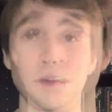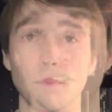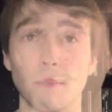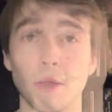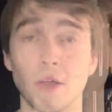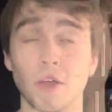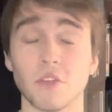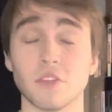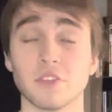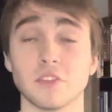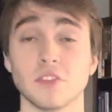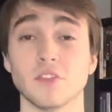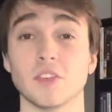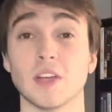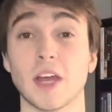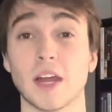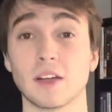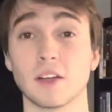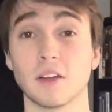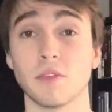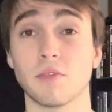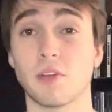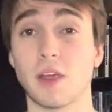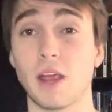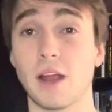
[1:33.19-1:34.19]
Christian Bale's
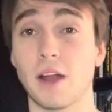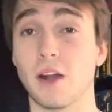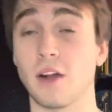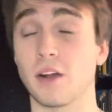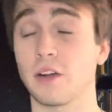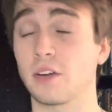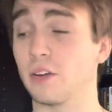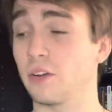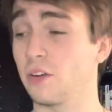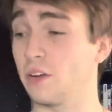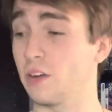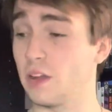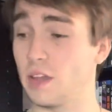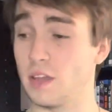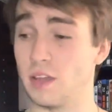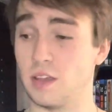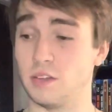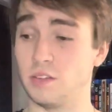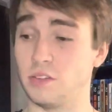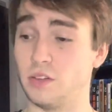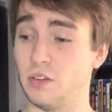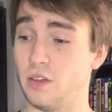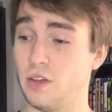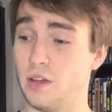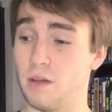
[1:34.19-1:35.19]
detective character
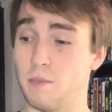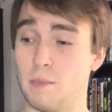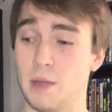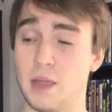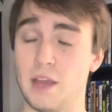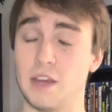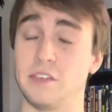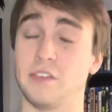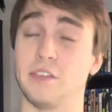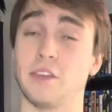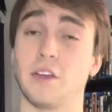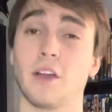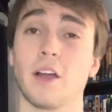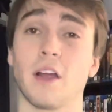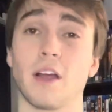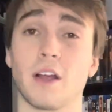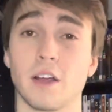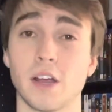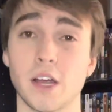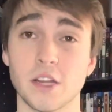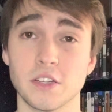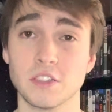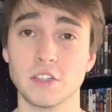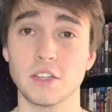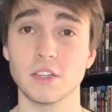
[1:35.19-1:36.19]
is amazing.
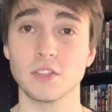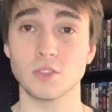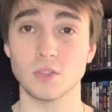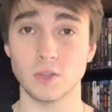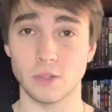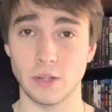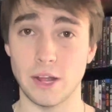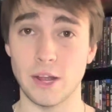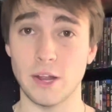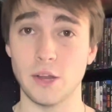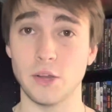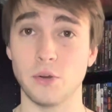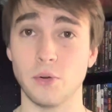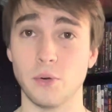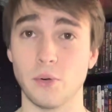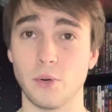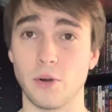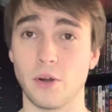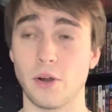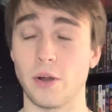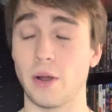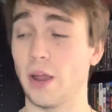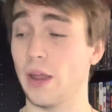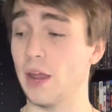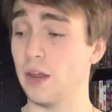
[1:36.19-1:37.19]
Augustus
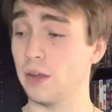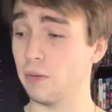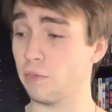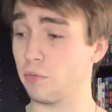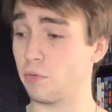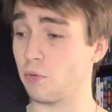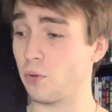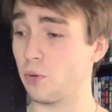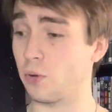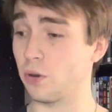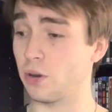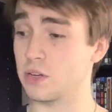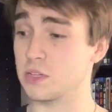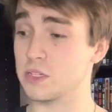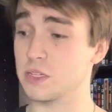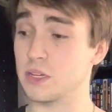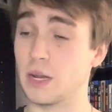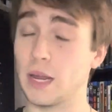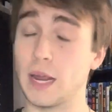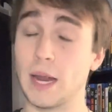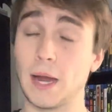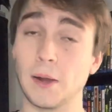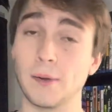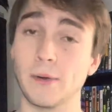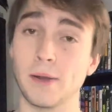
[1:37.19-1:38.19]
Landor and of course
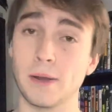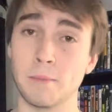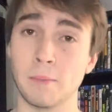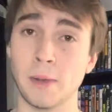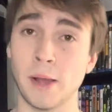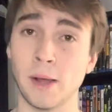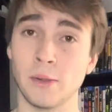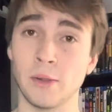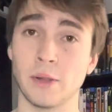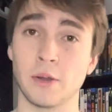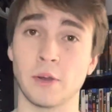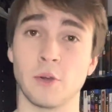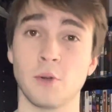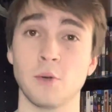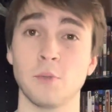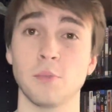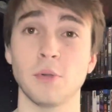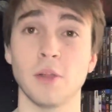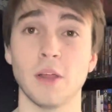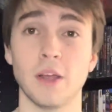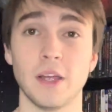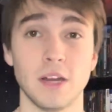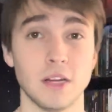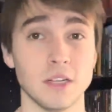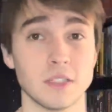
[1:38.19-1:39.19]
Harry Melling who
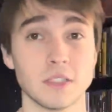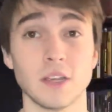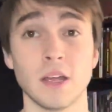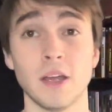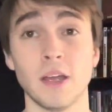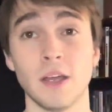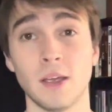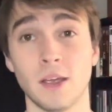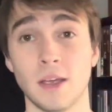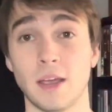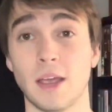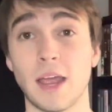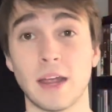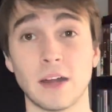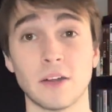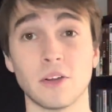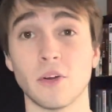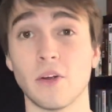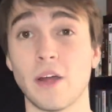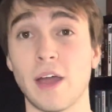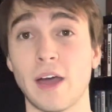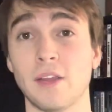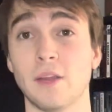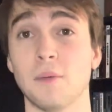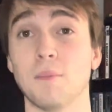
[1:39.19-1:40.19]
plays
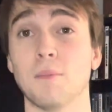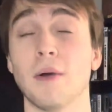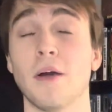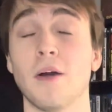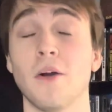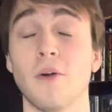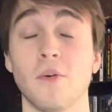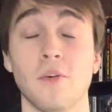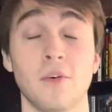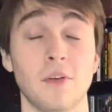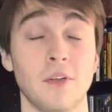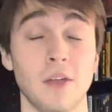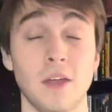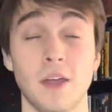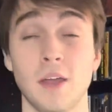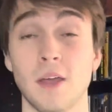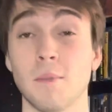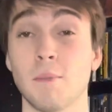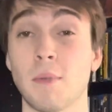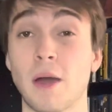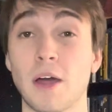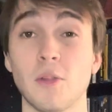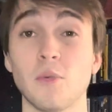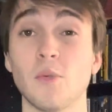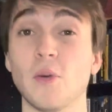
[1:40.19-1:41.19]
Edgar Allan Poe.
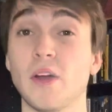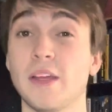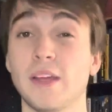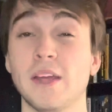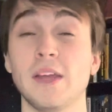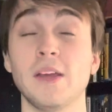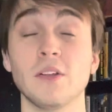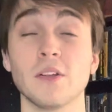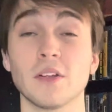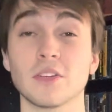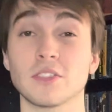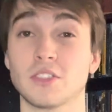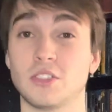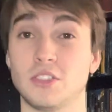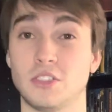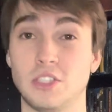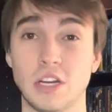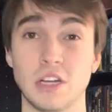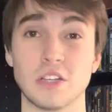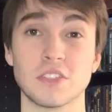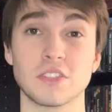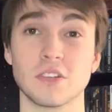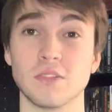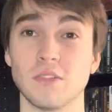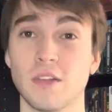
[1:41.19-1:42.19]
By the way, he looks
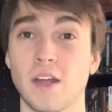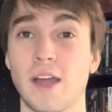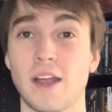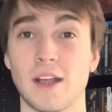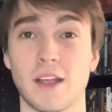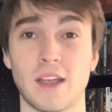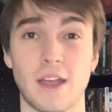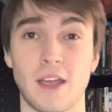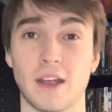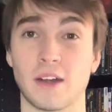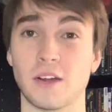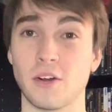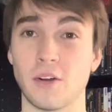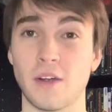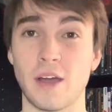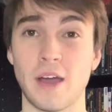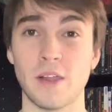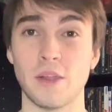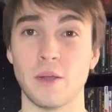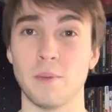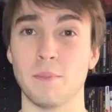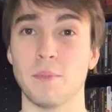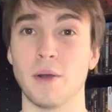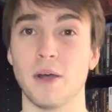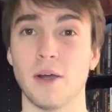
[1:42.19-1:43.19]
just like Edgar
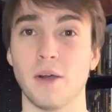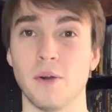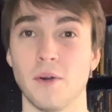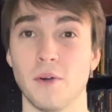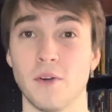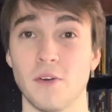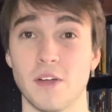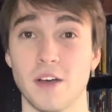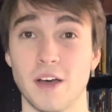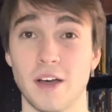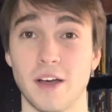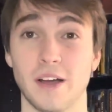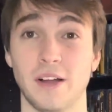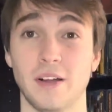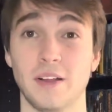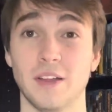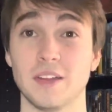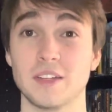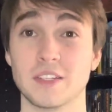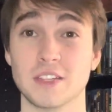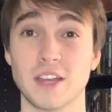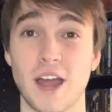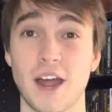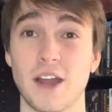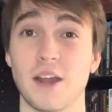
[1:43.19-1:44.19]
Allan Poe. Uh,
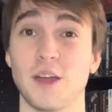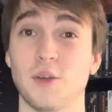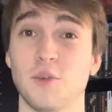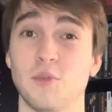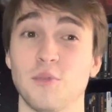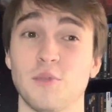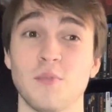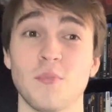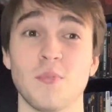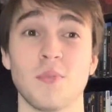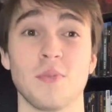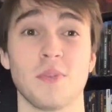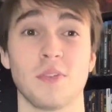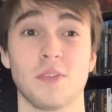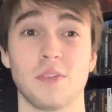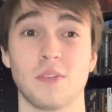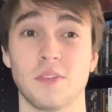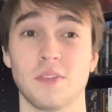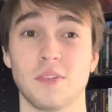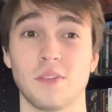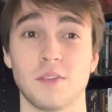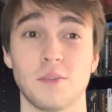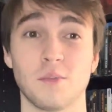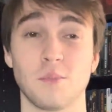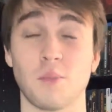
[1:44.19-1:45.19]
it's kind of
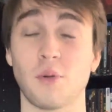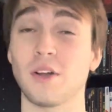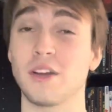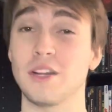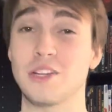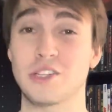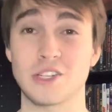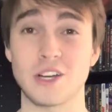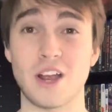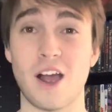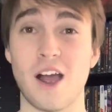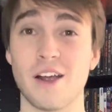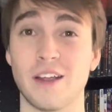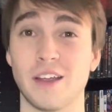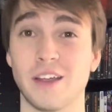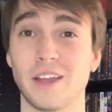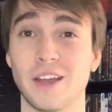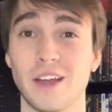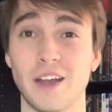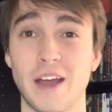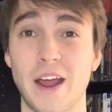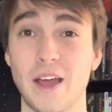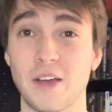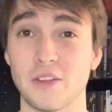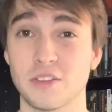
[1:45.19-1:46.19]
pretty shocking
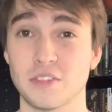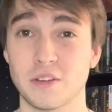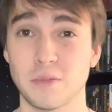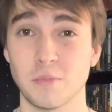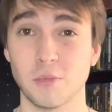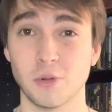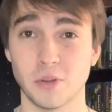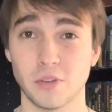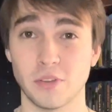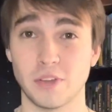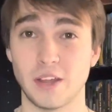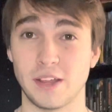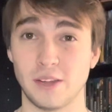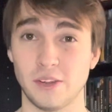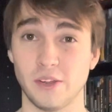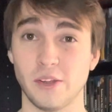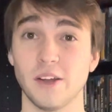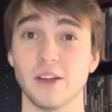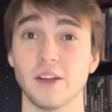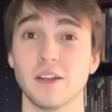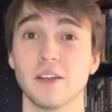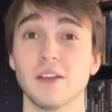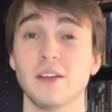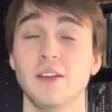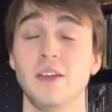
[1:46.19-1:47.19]
on how similar they
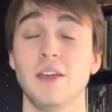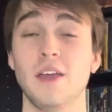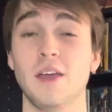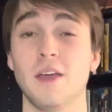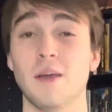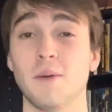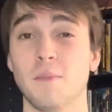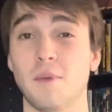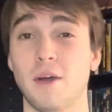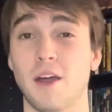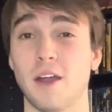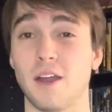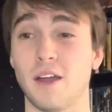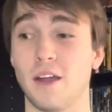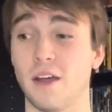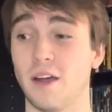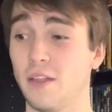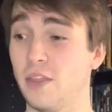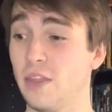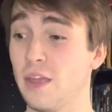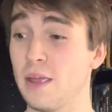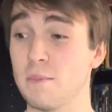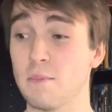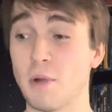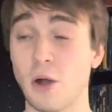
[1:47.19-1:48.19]
look, but uh,
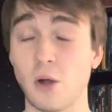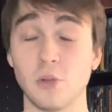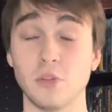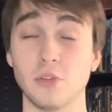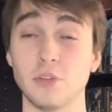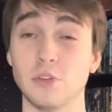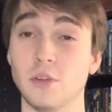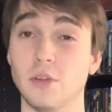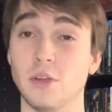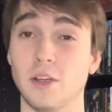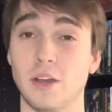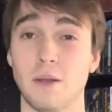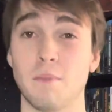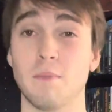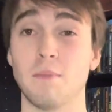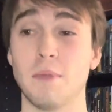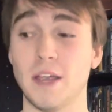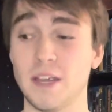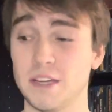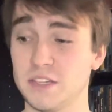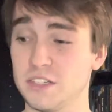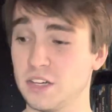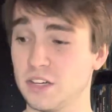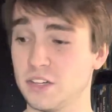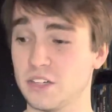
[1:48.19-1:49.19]
they both do an
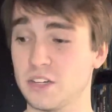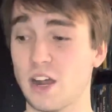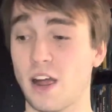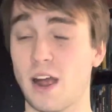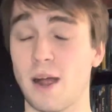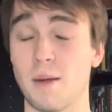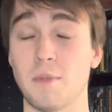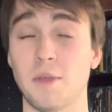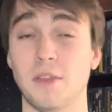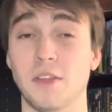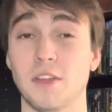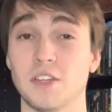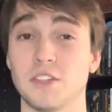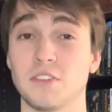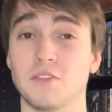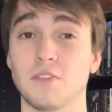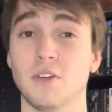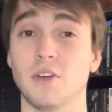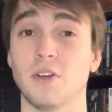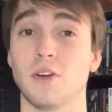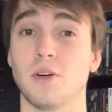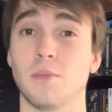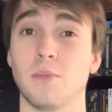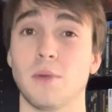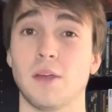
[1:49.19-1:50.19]
amazing job in this
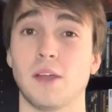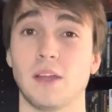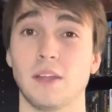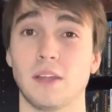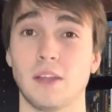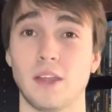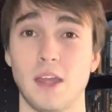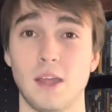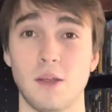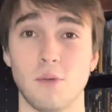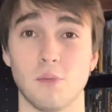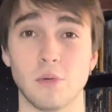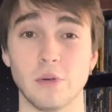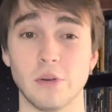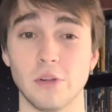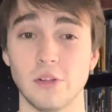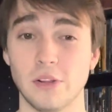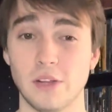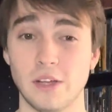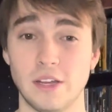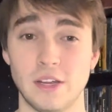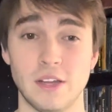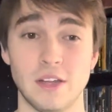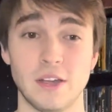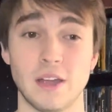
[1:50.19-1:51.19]
film and they
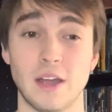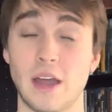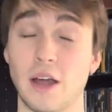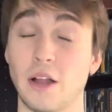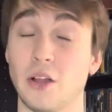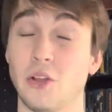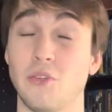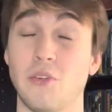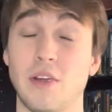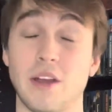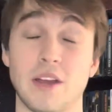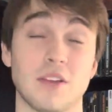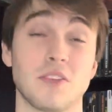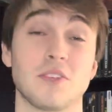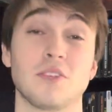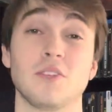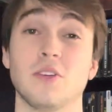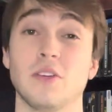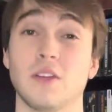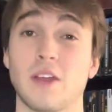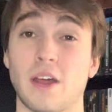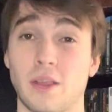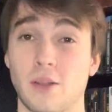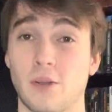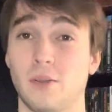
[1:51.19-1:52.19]
really elevate it to
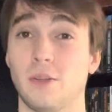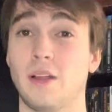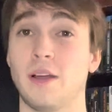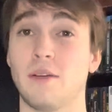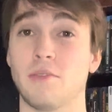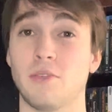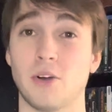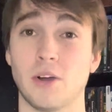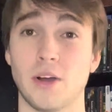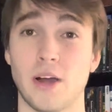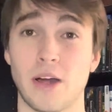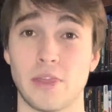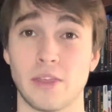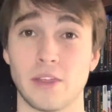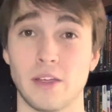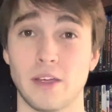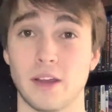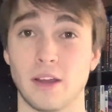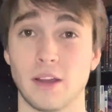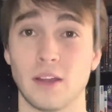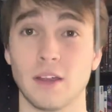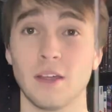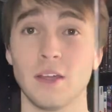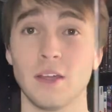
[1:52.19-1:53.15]
another level, I think.